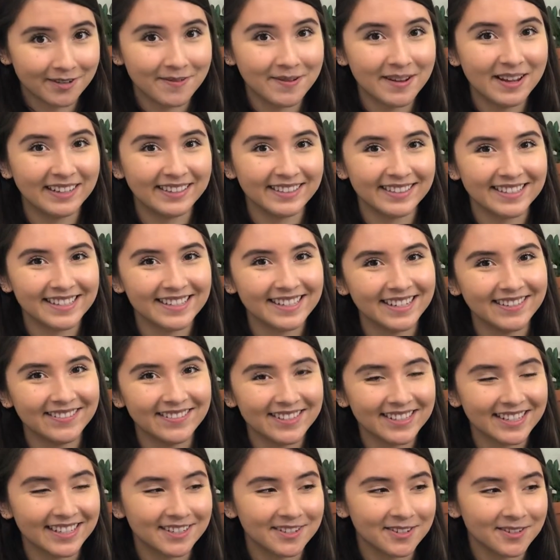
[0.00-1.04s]
to be on the same
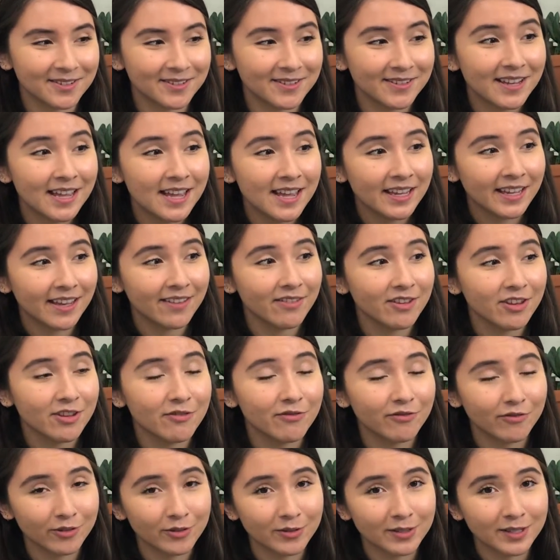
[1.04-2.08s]
schedule, giving you
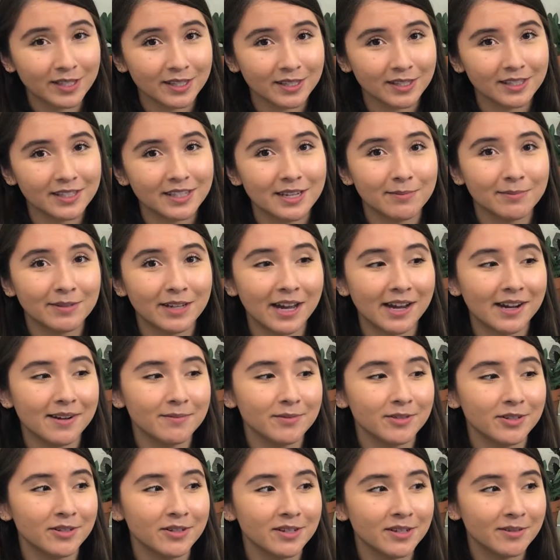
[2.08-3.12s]
fruits at the same time.
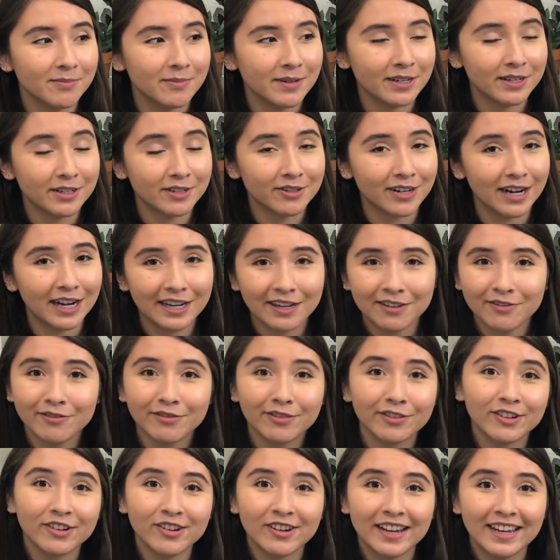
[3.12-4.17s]
So you can make a dragon
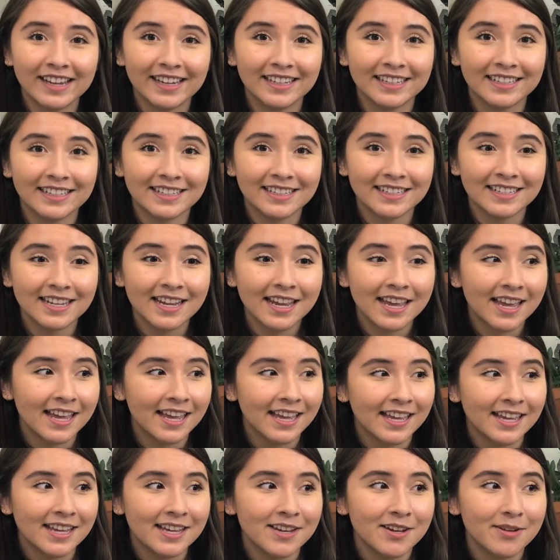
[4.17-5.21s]
fruit and
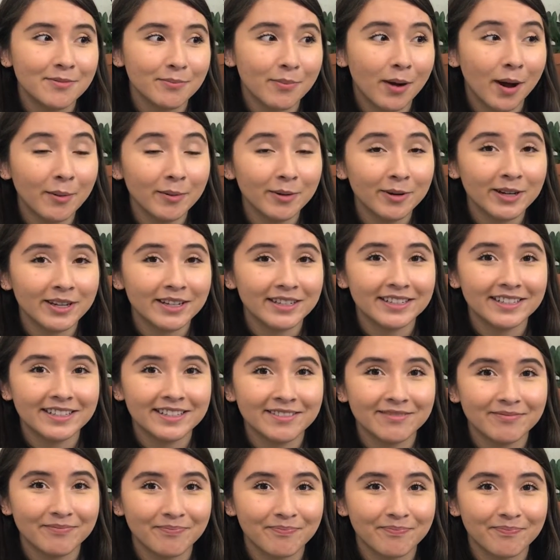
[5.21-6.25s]
pomegranate